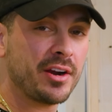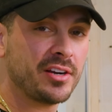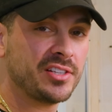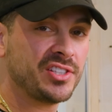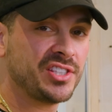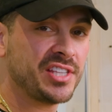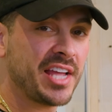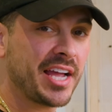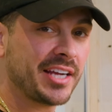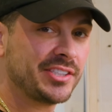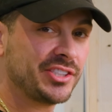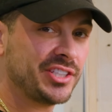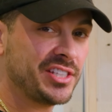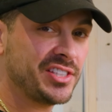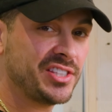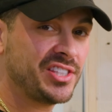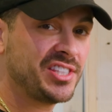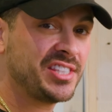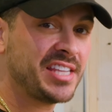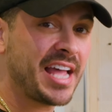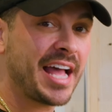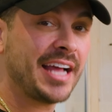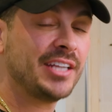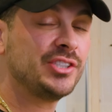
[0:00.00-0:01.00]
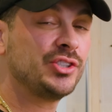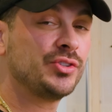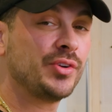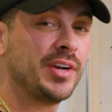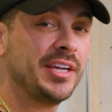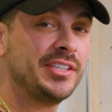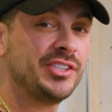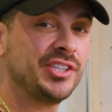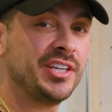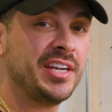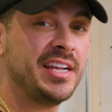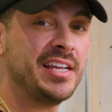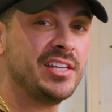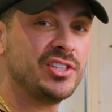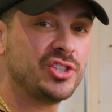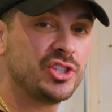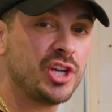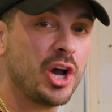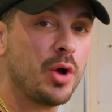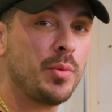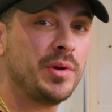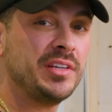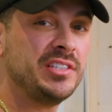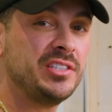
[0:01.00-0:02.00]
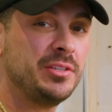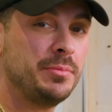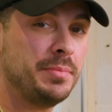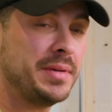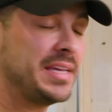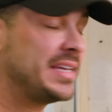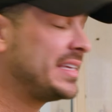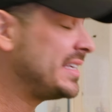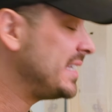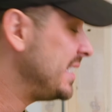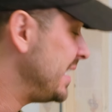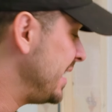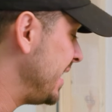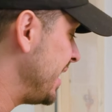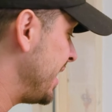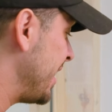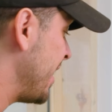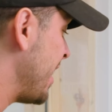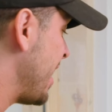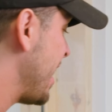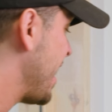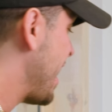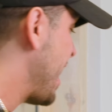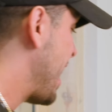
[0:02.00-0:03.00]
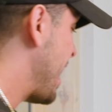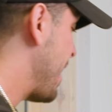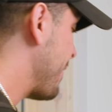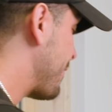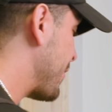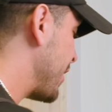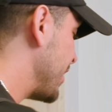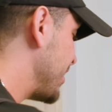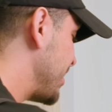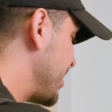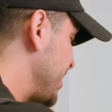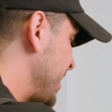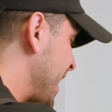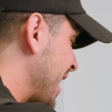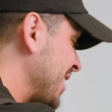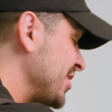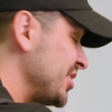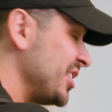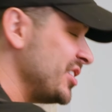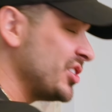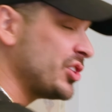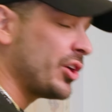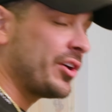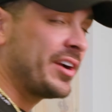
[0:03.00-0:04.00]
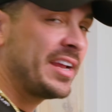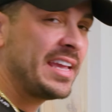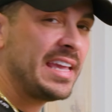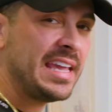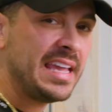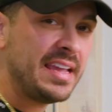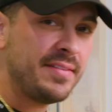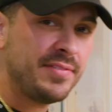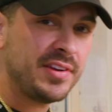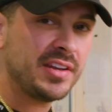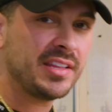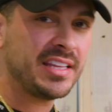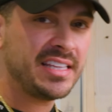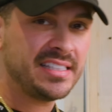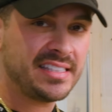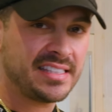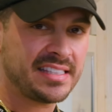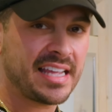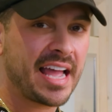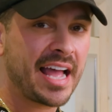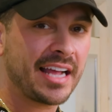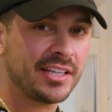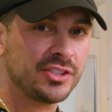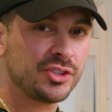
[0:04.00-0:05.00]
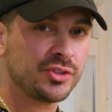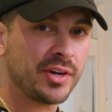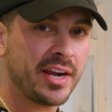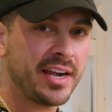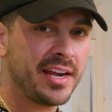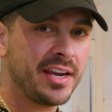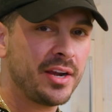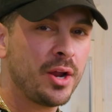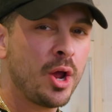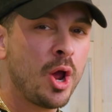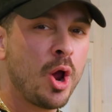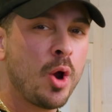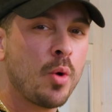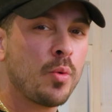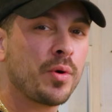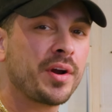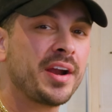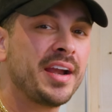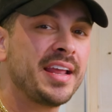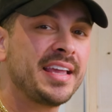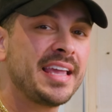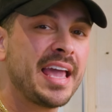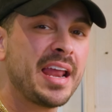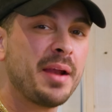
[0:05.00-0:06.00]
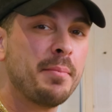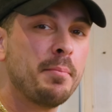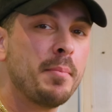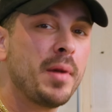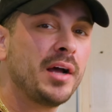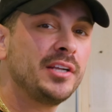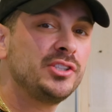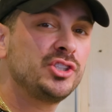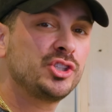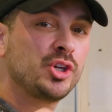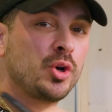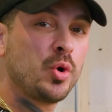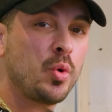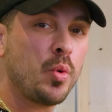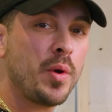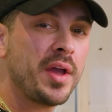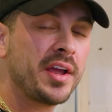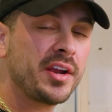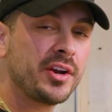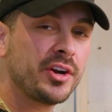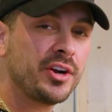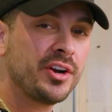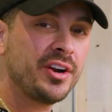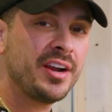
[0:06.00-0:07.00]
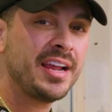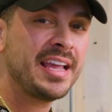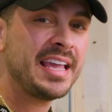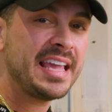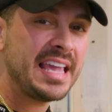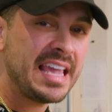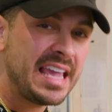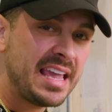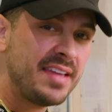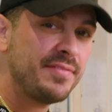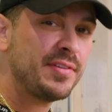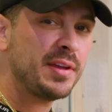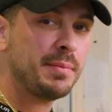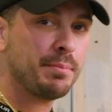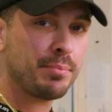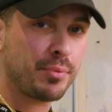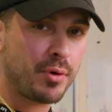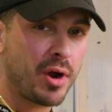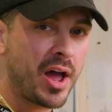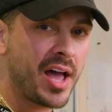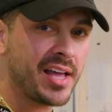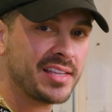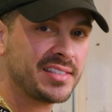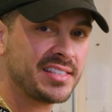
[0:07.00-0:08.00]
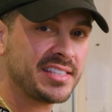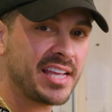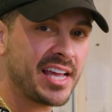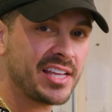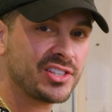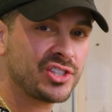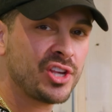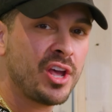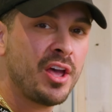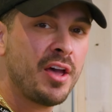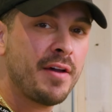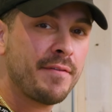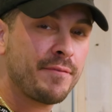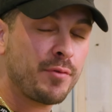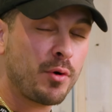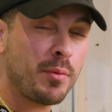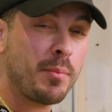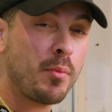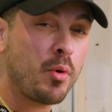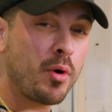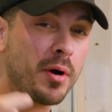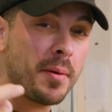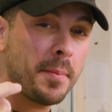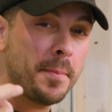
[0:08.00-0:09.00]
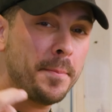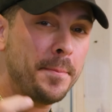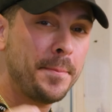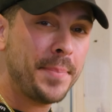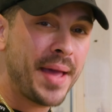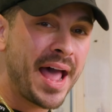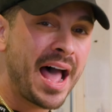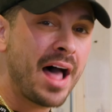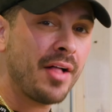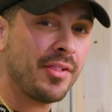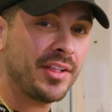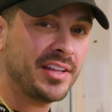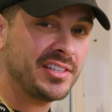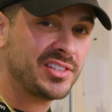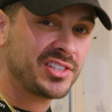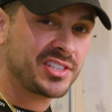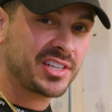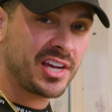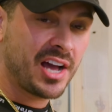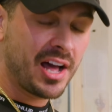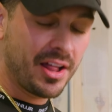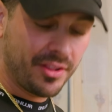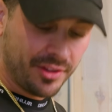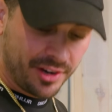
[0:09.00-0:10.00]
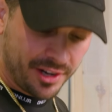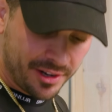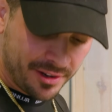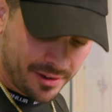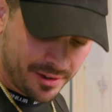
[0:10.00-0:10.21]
our sections. Saturation is going to be key. If our sections are evenly saturated, we're going to get a much quicker, even process for more balanced color.